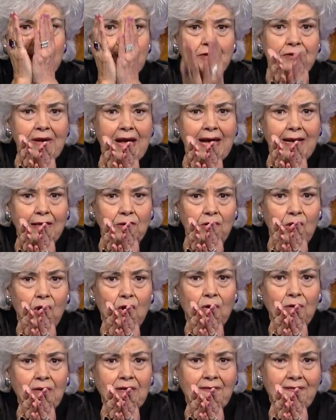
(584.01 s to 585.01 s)
You're not
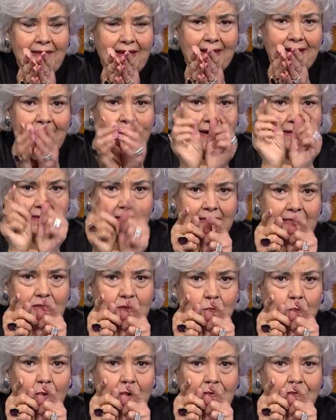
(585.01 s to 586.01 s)
alone in that house.
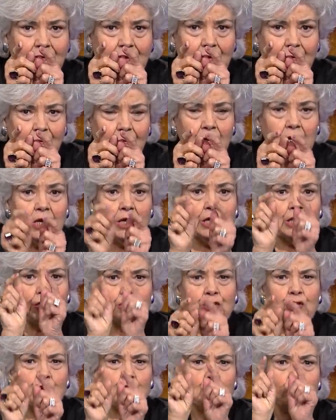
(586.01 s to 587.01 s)
He's with you.
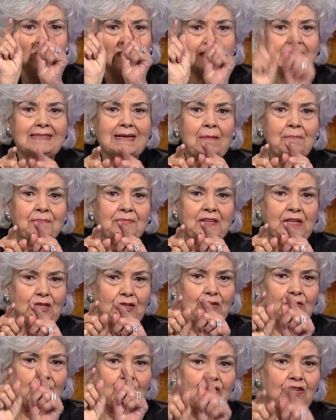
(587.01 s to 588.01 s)
Do
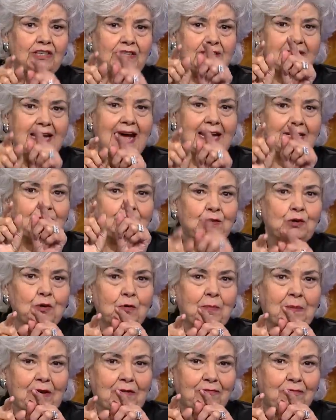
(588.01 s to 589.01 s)
something you could not
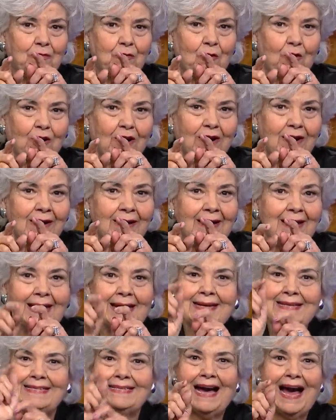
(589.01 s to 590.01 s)
do before.
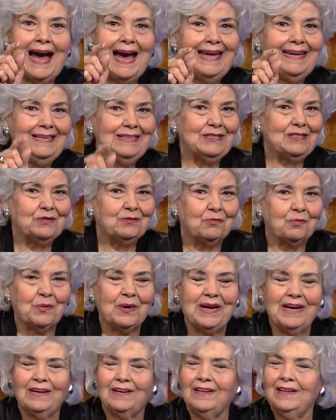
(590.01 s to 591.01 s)
God is
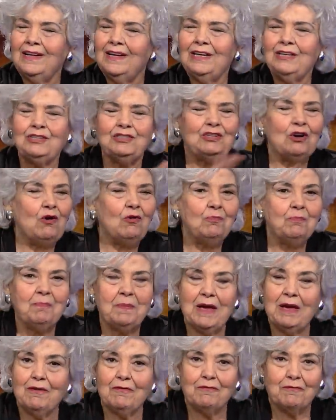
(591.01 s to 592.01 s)
real.
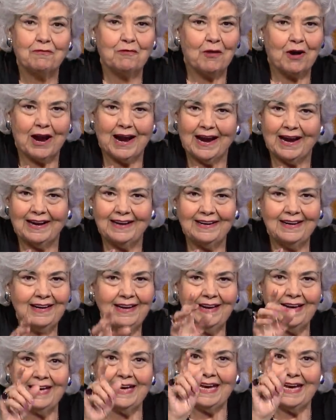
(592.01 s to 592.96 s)
Don't be afraid.